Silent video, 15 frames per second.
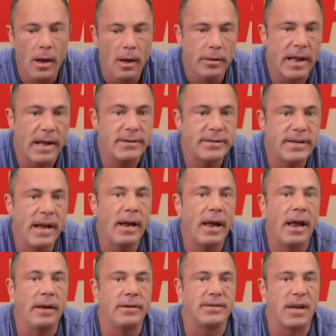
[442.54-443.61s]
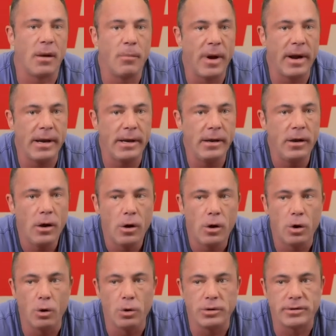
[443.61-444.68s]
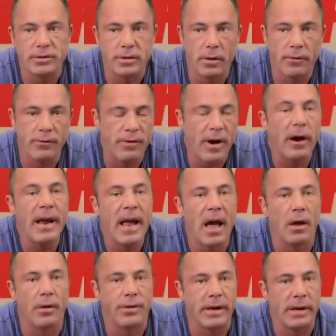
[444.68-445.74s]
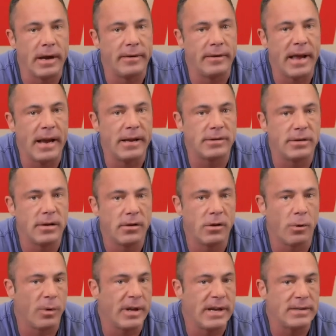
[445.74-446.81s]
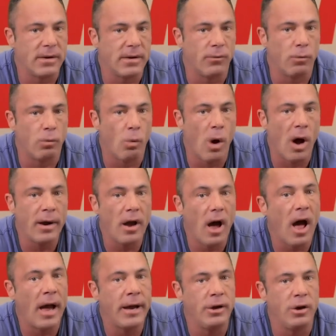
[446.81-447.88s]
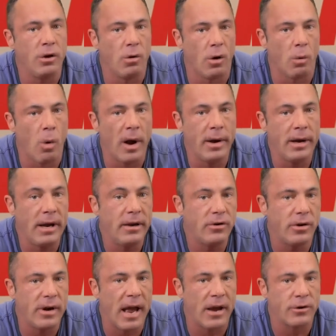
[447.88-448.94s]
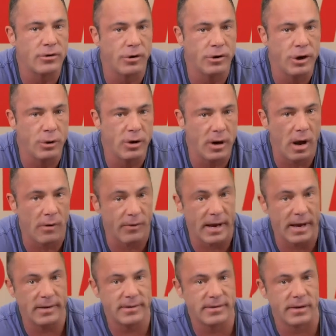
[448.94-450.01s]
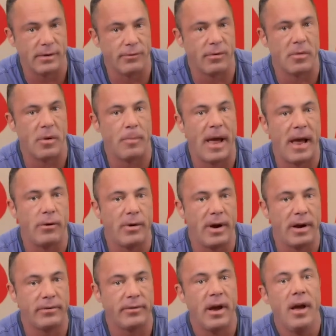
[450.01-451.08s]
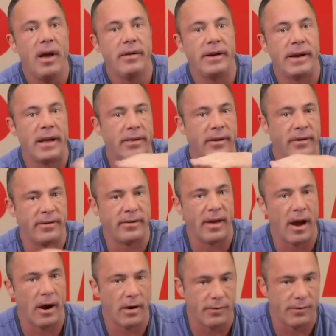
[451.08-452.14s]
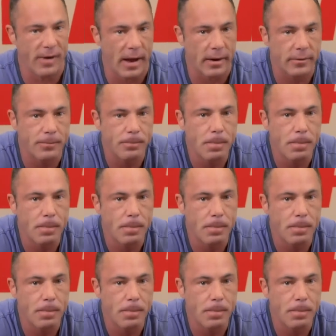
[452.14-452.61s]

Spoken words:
Let's say in somebody who's very healthy, it takes the release of 1 IU or 1 international unit of insulin from the pancreas to get the desired effect.